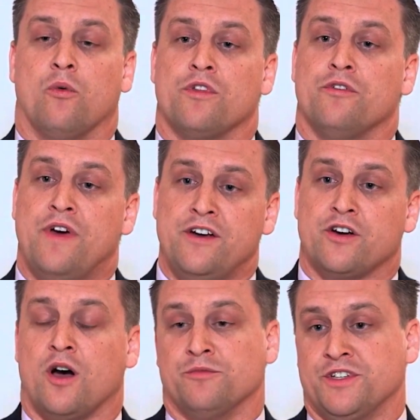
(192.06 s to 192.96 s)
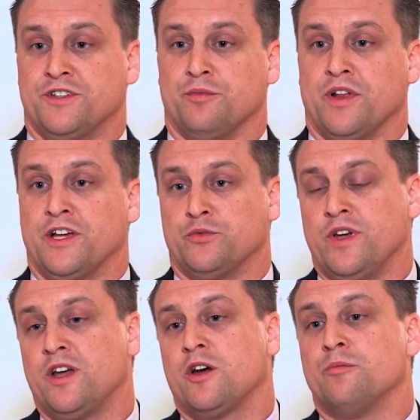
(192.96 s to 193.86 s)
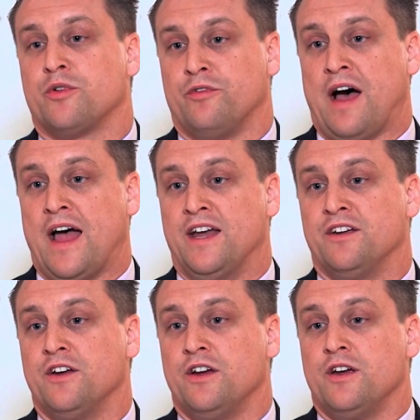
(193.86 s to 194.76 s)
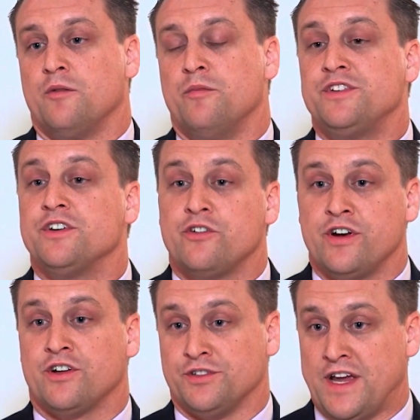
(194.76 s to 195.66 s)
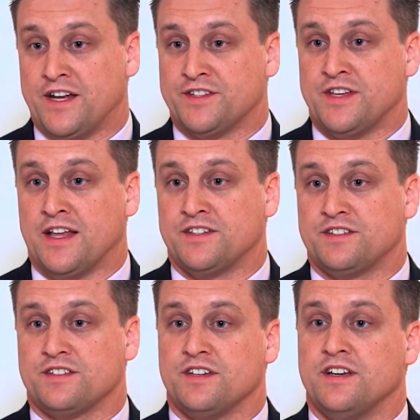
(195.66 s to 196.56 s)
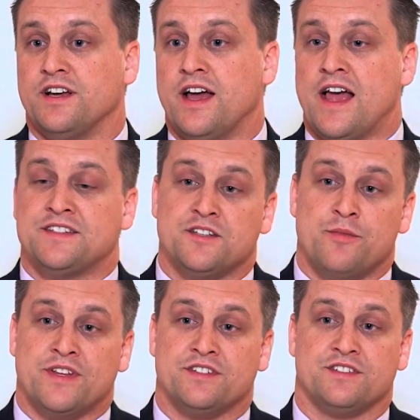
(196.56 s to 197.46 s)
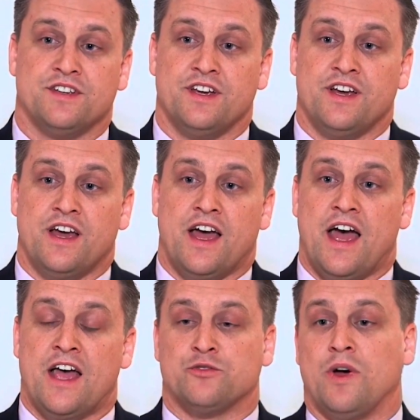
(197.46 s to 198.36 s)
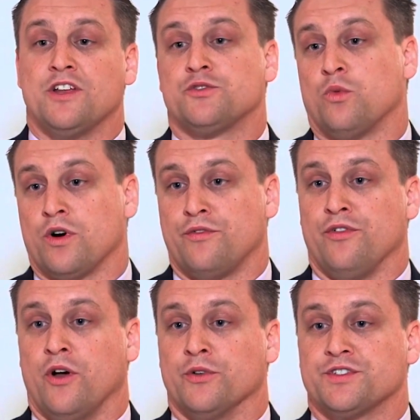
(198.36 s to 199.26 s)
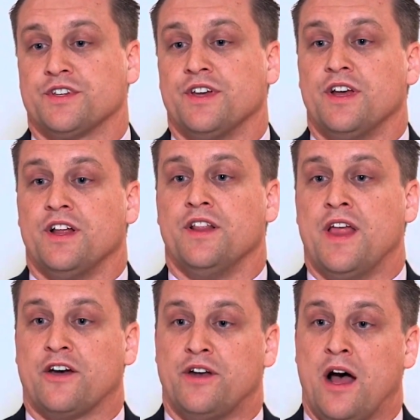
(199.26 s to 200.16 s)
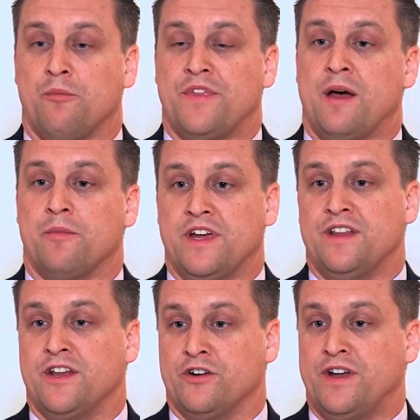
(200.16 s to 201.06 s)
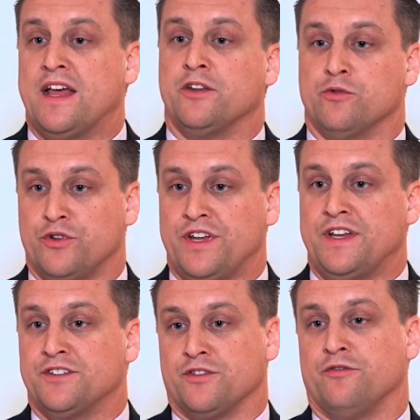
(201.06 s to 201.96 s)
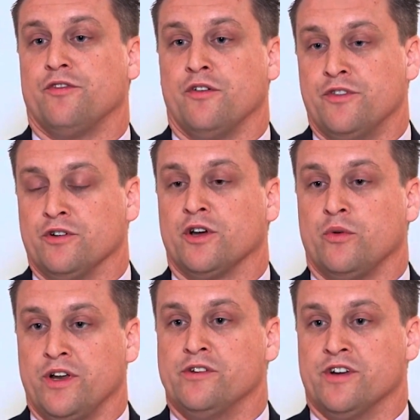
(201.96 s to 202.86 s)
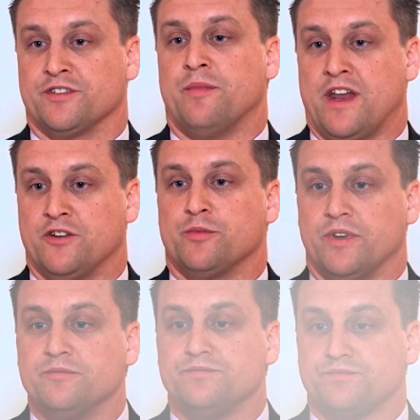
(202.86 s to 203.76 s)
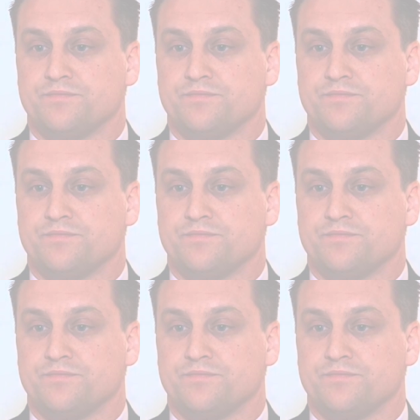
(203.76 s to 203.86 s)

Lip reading: Where the vendor comes into play is we can provide mission-critical data sets, estimates, as well as workflows that could help them in their daily routines of their liquidity risk management.